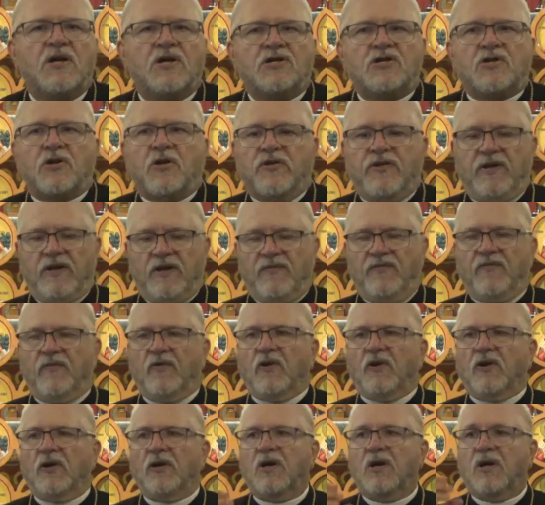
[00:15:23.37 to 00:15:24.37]
So,
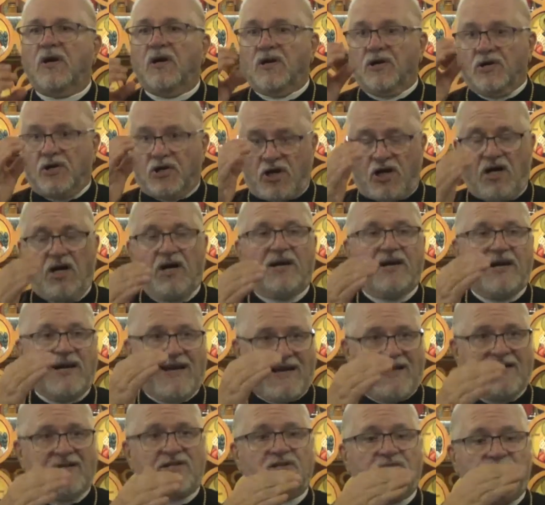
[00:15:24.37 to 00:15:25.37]
therefore, God
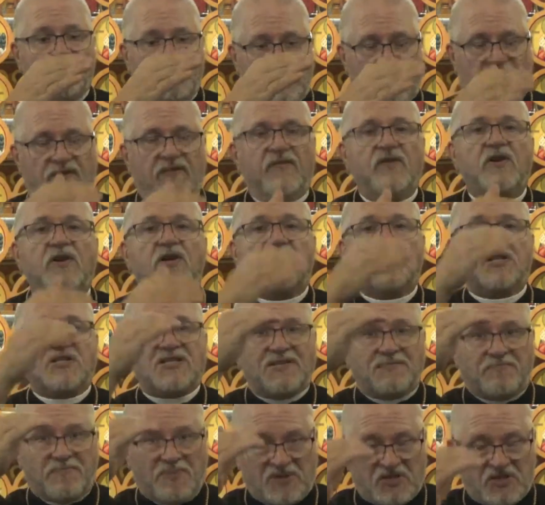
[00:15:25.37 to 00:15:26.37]
has to give
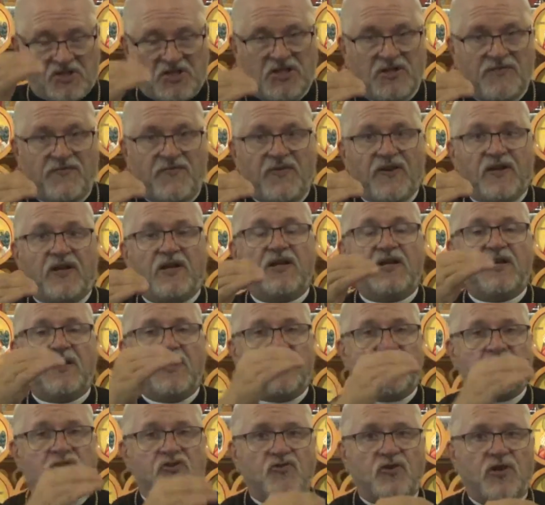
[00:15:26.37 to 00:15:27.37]
specific
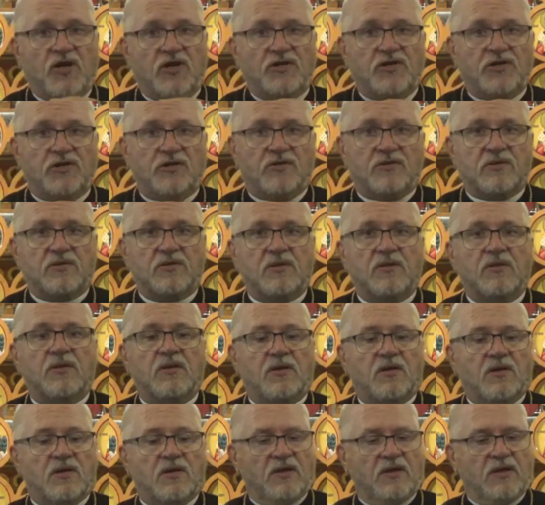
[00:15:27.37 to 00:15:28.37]
instructions
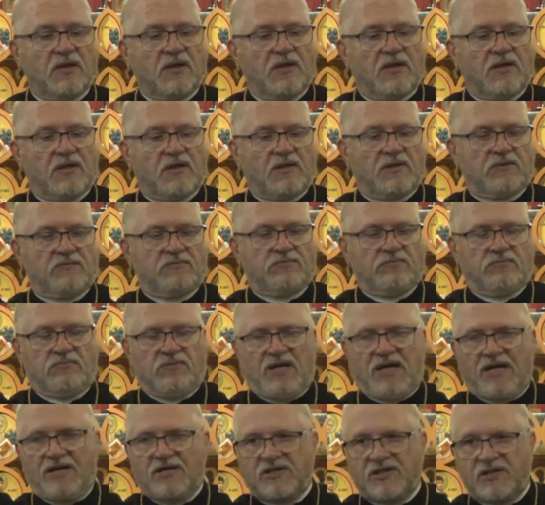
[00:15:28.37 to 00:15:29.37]
uh,
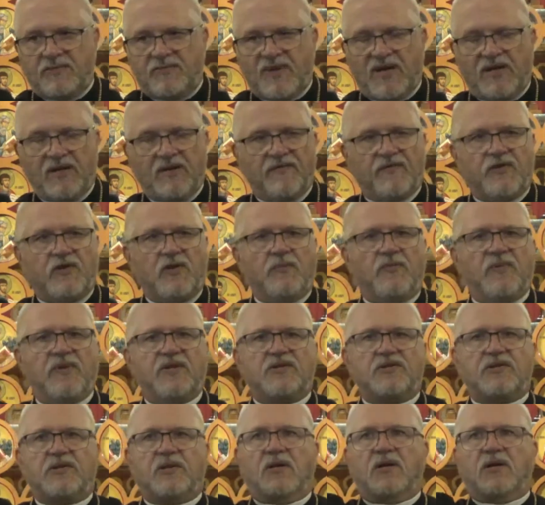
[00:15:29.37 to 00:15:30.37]
X amount of
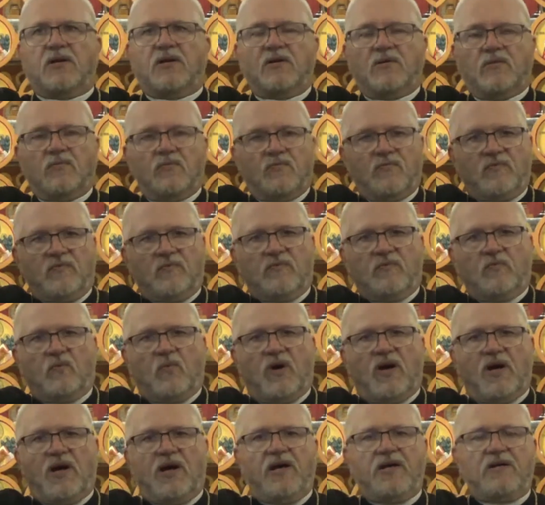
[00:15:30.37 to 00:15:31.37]
cubits long,
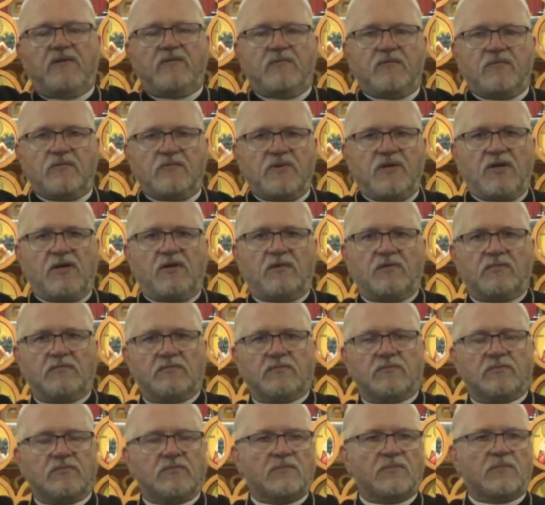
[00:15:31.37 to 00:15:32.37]
wide, you know,
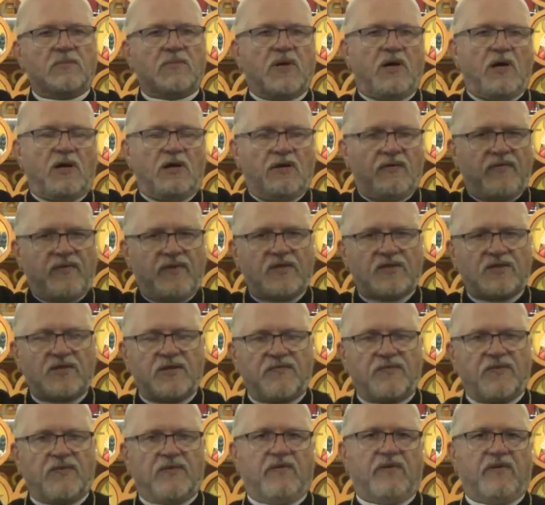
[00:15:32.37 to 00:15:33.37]
all of these
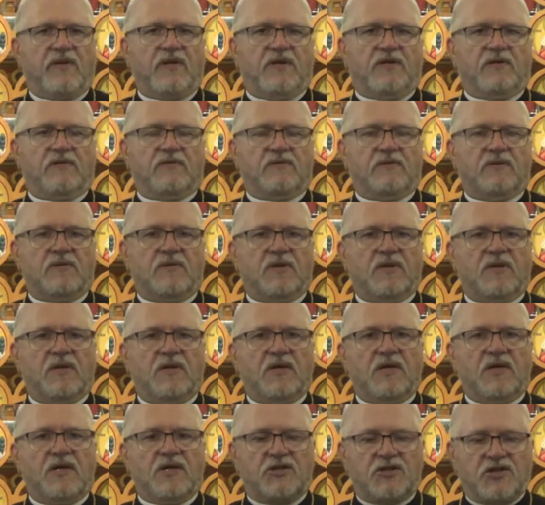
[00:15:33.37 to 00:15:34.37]
different things.
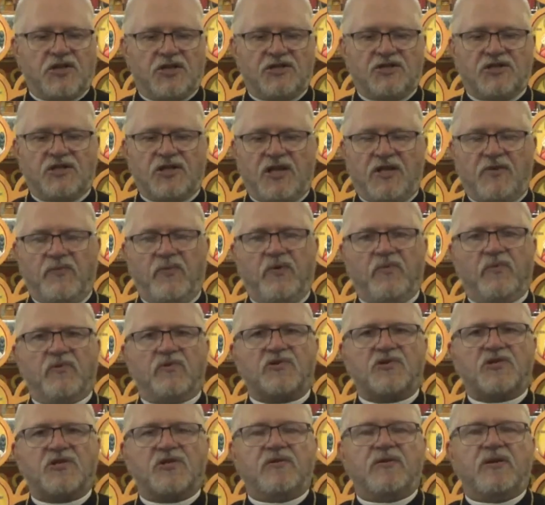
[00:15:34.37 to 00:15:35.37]
Just like we
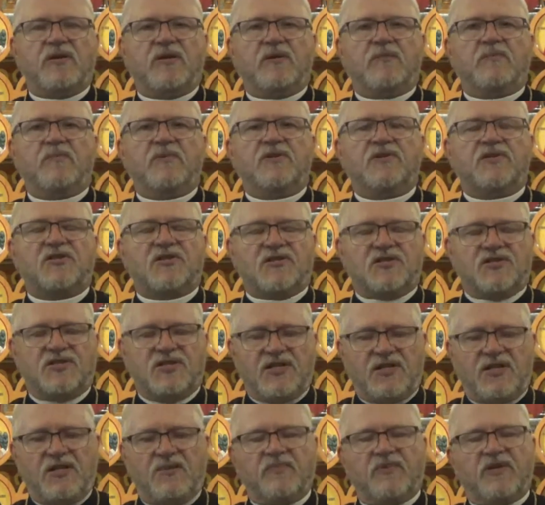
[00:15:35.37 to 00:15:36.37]
will see him,
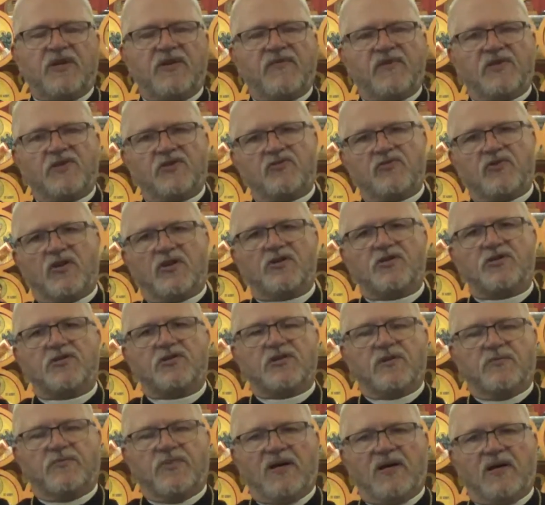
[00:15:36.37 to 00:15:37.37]
see him give
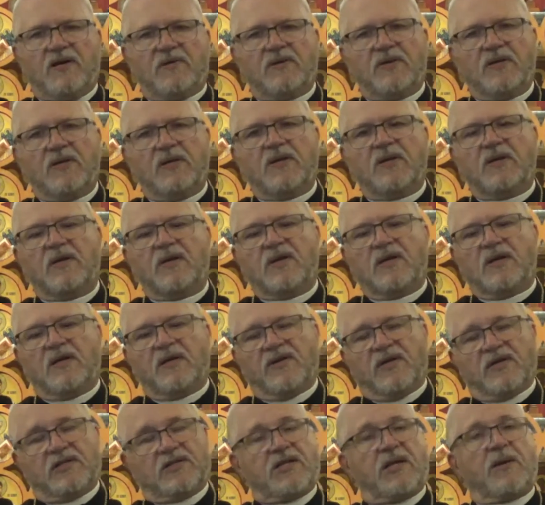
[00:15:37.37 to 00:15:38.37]
instructions about
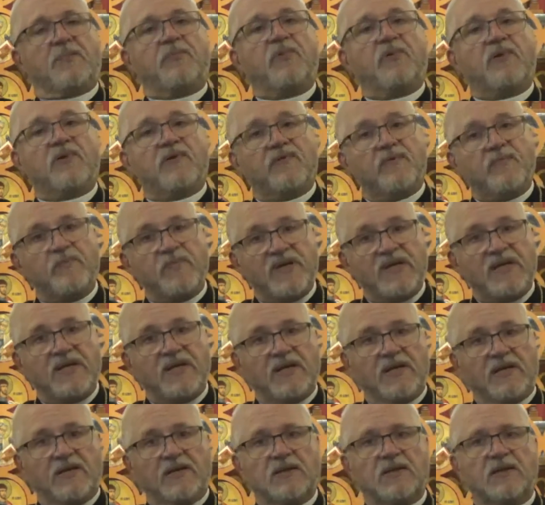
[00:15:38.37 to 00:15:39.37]
uh, the temple of
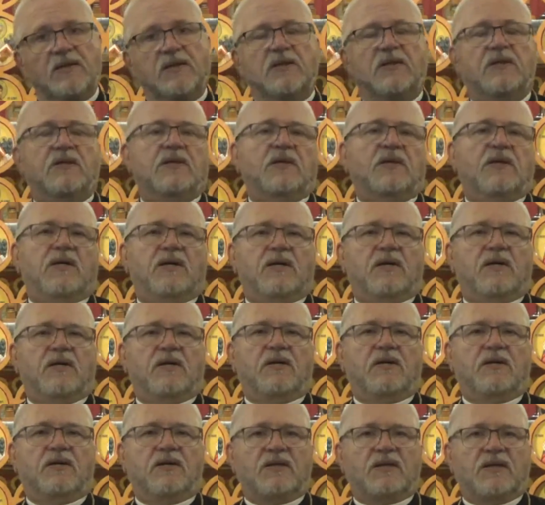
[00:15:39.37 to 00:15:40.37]
meeting. Uh,
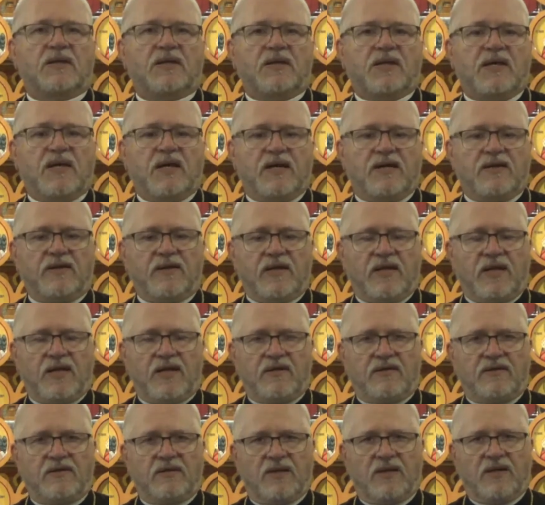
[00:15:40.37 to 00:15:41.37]
uh and,
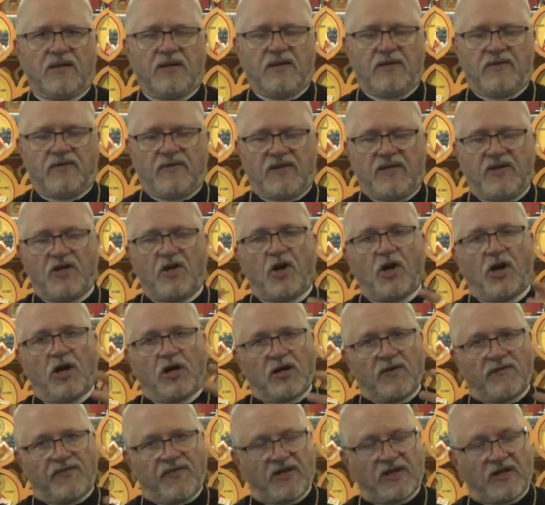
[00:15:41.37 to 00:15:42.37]
and, and the
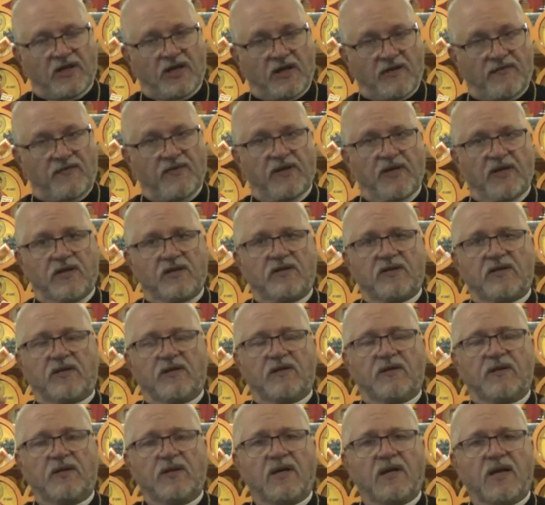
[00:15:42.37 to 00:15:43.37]
Ark of the Covenant
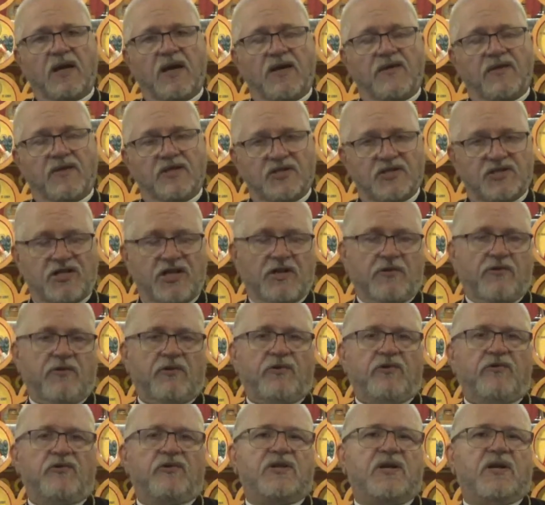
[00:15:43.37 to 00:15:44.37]
and, and the
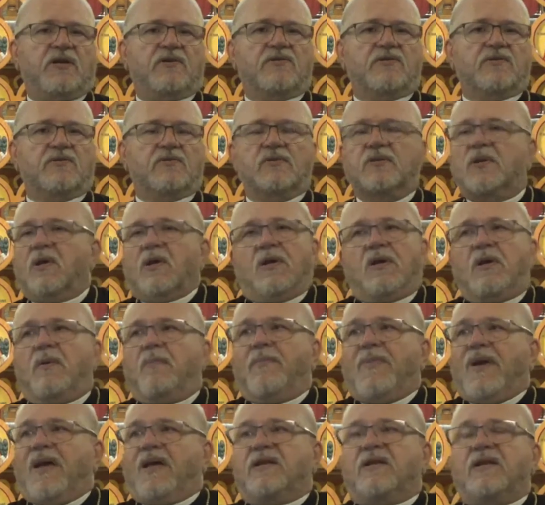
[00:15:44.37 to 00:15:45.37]
sacred utensils.
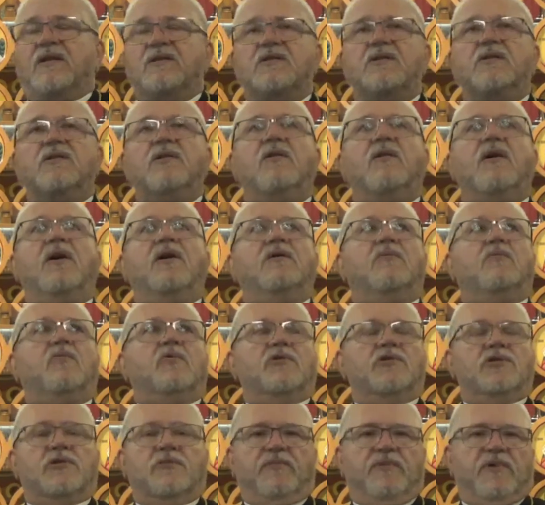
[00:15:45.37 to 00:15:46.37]
Man doesn't know how to
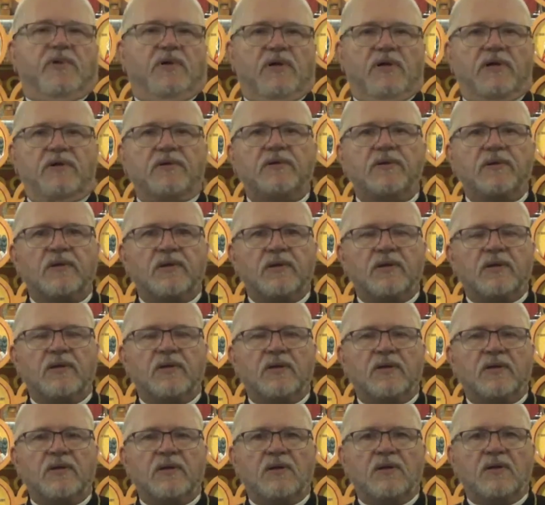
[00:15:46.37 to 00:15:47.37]
worship God
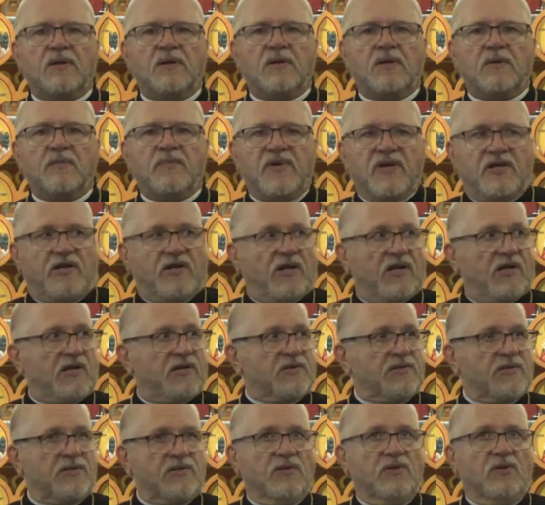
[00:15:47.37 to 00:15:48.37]

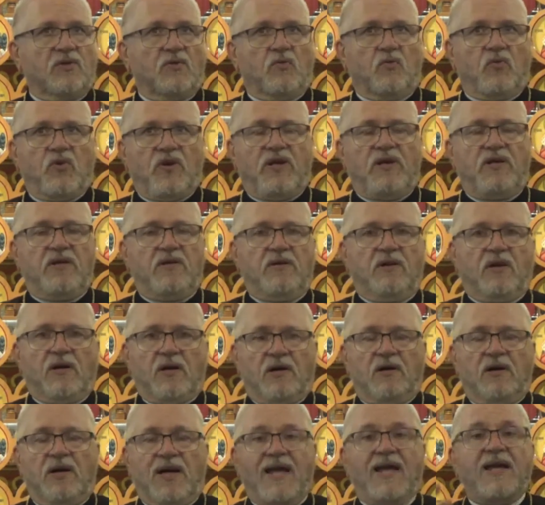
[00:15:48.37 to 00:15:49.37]
because we
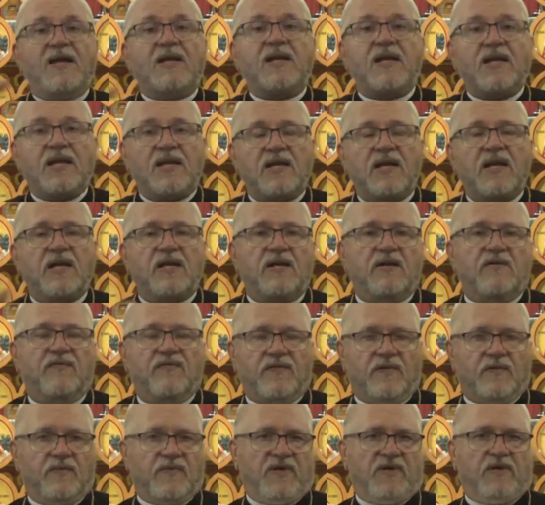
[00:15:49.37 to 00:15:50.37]
are alienated
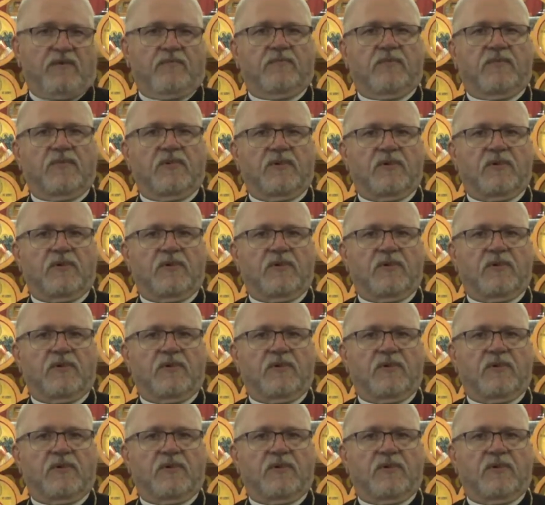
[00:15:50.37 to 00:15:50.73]
from Him.